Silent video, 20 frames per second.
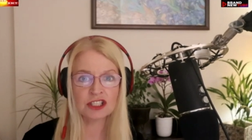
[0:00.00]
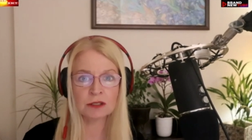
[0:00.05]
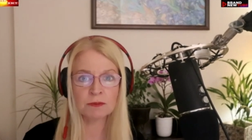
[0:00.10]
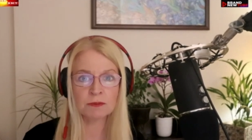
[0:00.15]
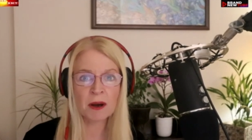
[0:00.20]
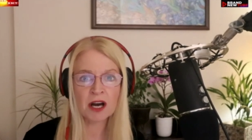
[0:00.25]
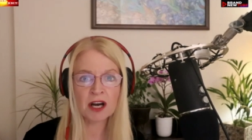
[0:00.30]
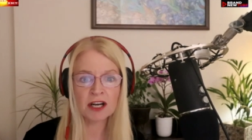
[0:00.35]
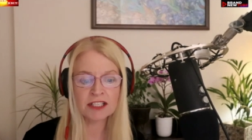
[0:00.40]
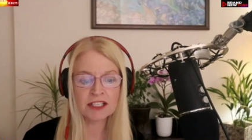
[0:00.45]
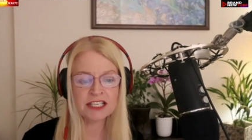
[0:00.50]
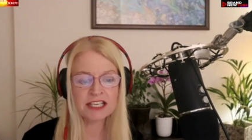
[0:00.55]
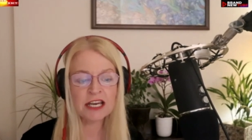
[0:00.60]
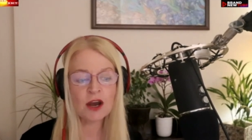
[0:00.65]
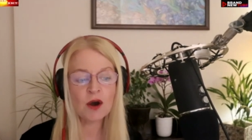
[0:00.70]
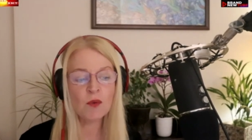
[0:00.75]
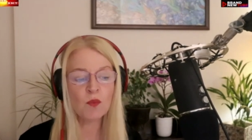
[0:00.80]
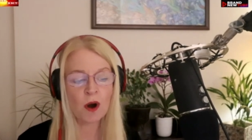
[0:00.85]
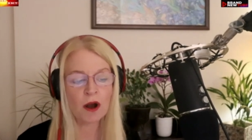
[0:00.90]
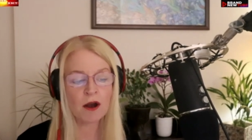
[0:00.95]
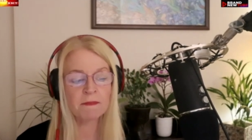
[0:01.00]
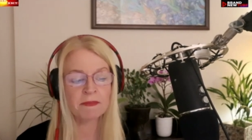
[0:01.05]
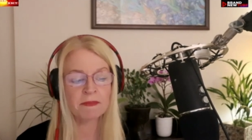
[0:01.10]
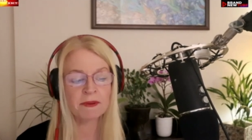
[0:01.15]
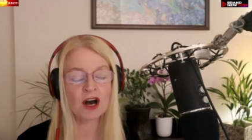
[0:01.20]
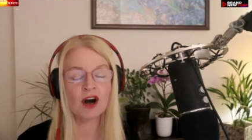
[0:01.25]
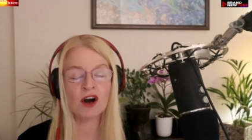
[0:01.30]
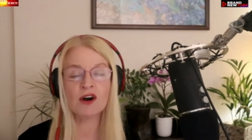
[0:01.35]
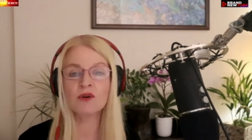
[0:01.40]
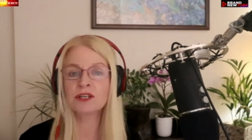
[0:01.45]
party won't be
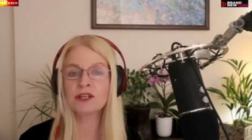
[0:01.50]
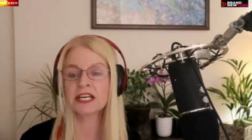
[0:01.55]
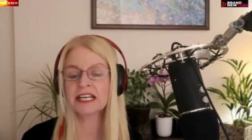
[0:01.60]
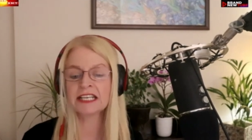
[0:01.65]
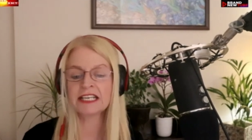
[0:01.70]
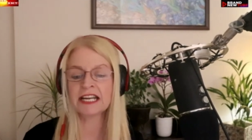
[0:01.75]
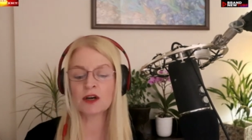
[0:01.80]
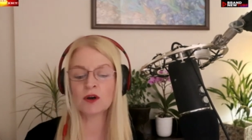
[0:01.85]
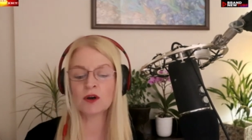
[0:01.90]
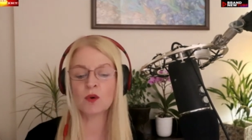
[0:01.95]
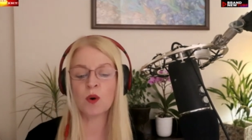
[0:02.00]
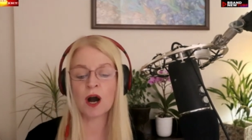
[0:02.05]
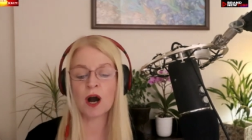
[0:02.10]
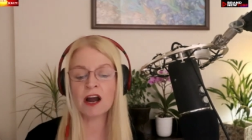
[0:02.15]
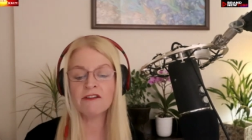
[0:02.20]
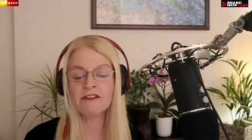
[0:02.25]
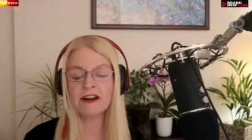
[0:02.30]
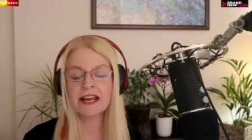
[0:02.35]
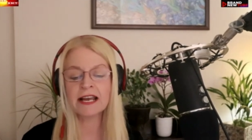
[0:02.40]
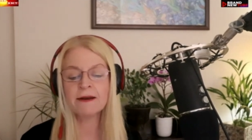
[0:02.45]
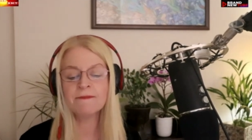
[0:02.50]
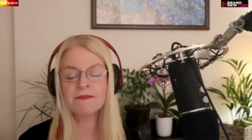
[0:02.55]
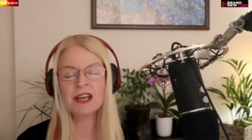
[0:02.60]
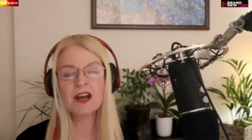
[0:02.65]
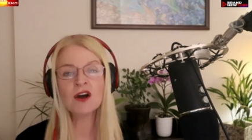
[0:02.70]
holding an inquiry.